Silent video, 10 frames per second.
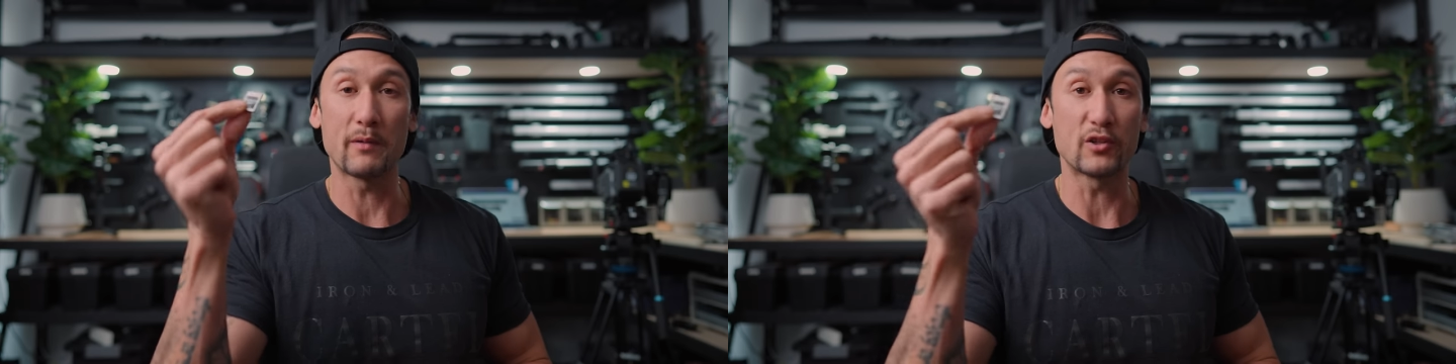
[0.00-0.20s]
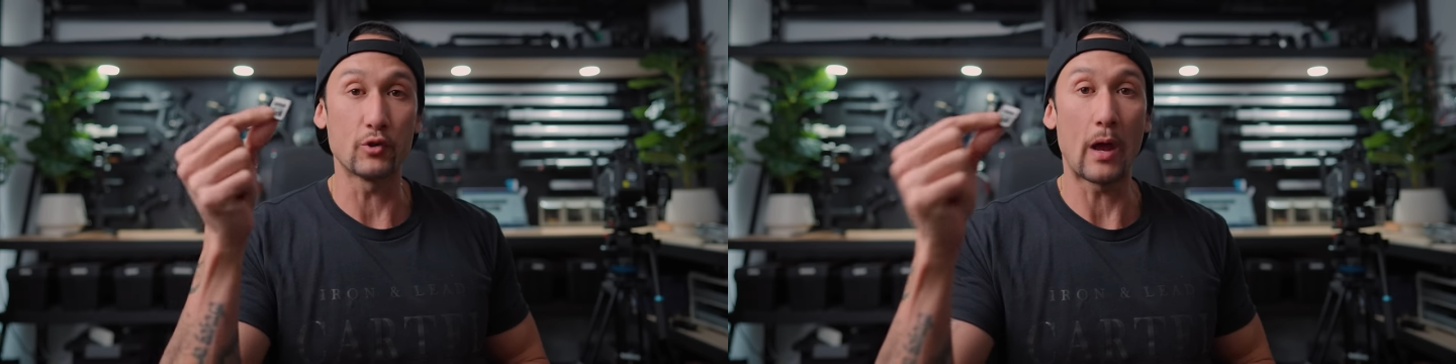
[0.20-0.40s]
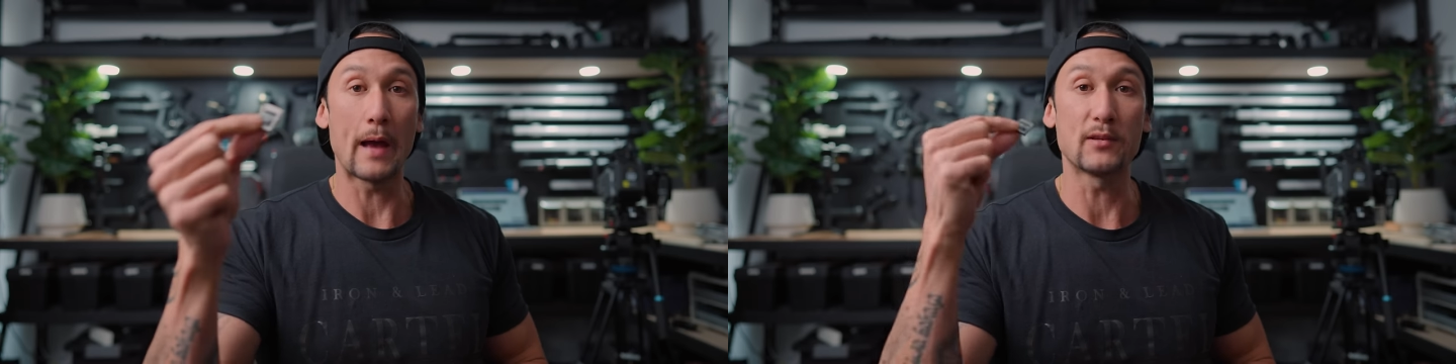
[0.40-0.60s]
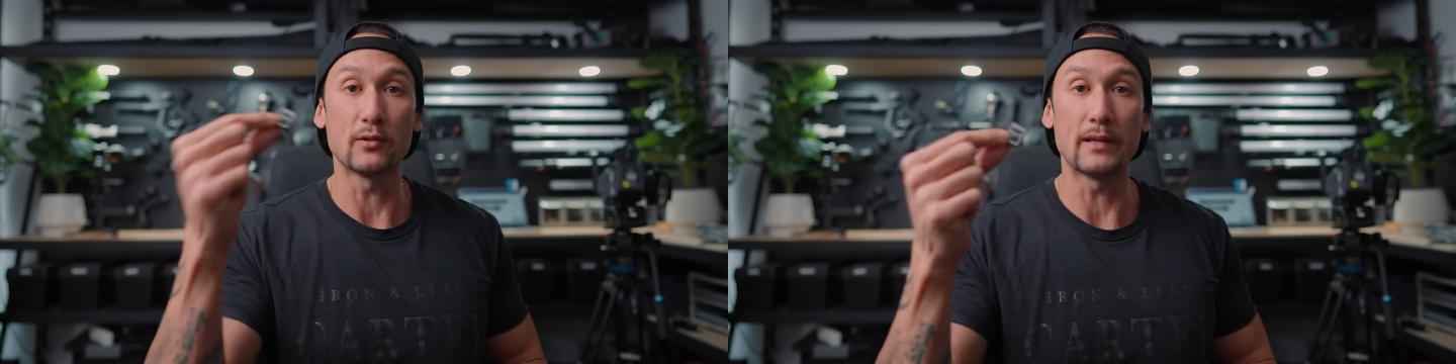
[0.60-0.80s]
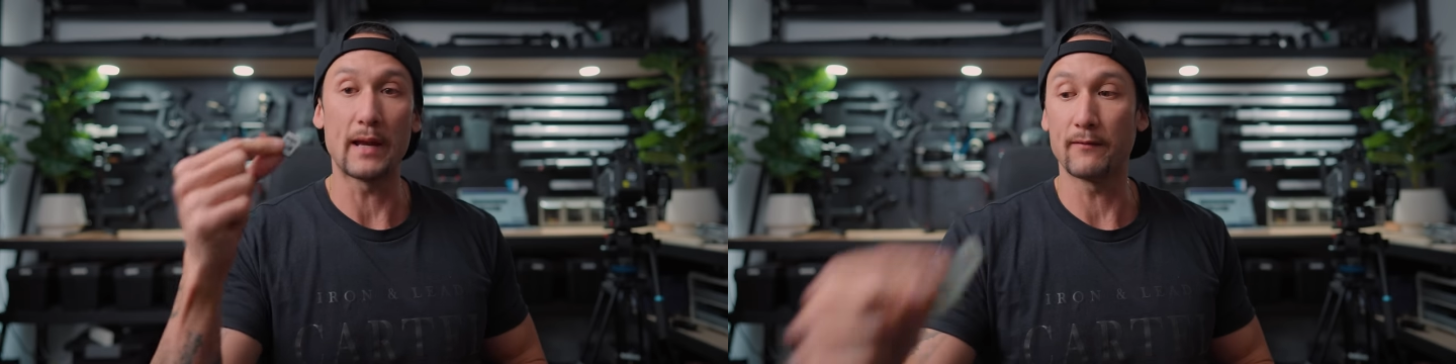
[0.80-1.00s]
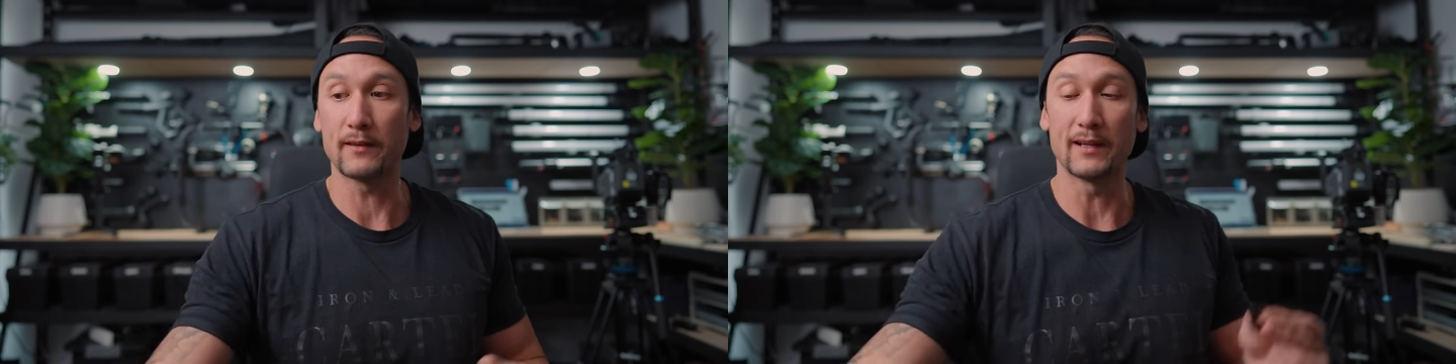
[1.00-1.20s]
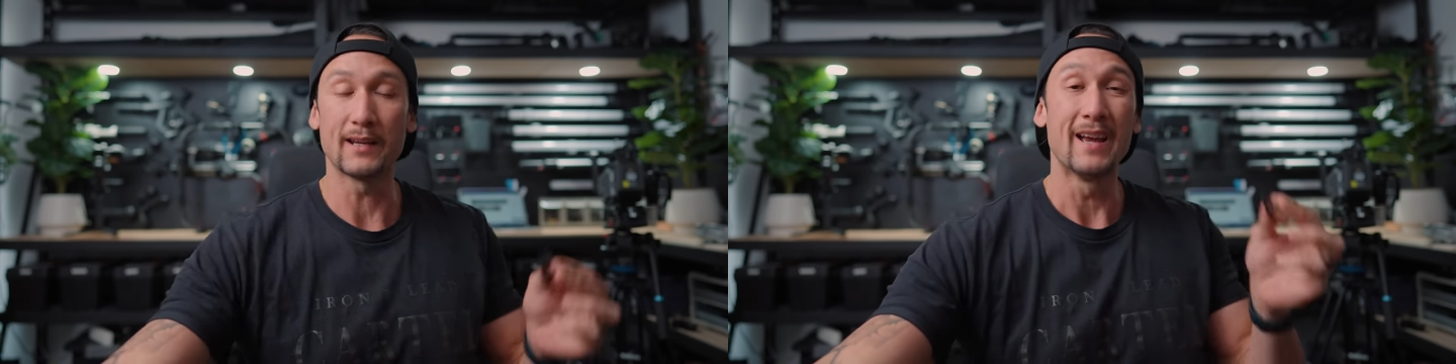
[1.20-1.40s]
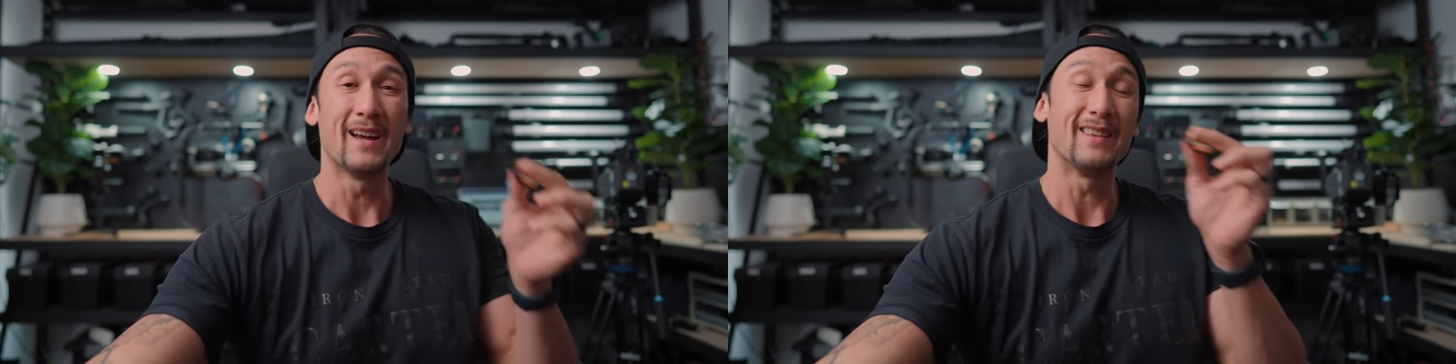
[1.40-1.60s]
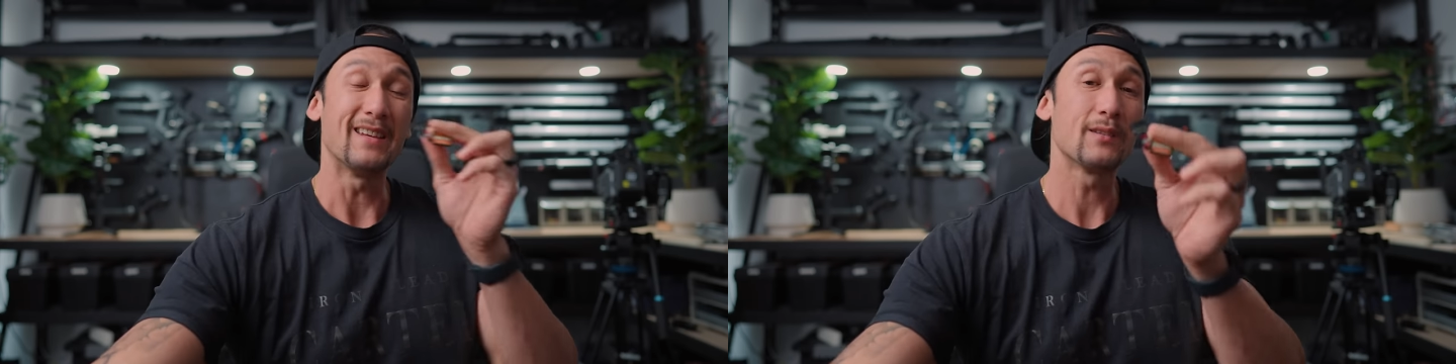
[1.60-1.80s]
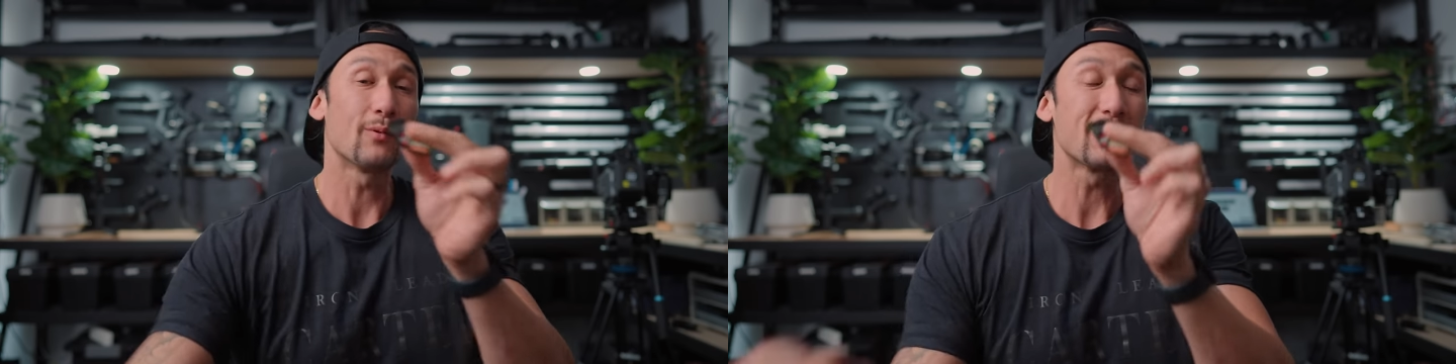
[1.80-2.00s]
much do absolutely everything.
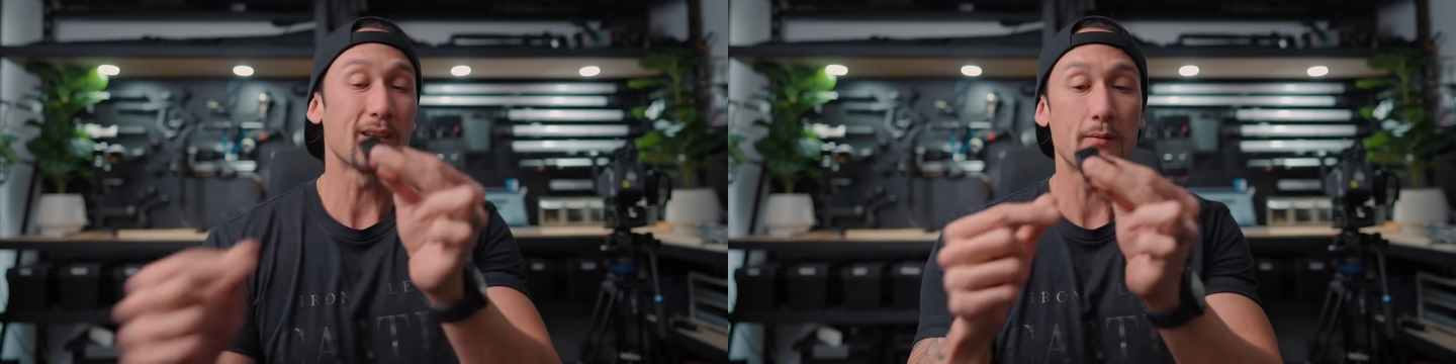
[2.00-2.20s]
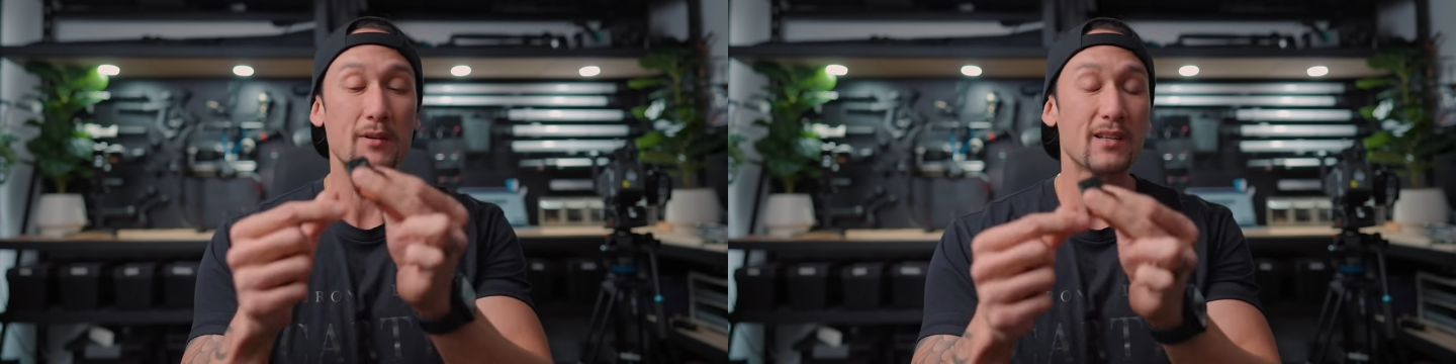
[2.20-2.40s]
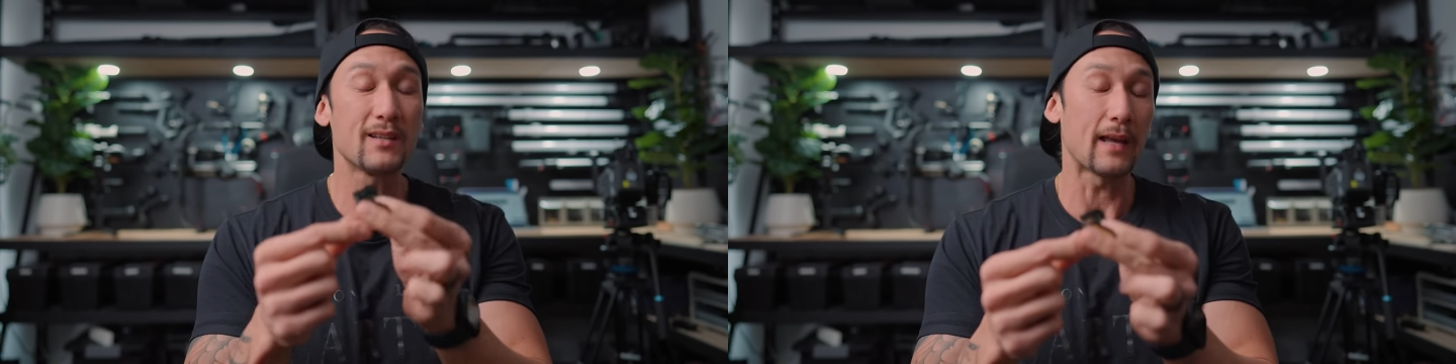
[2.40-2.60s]
These ones are limited.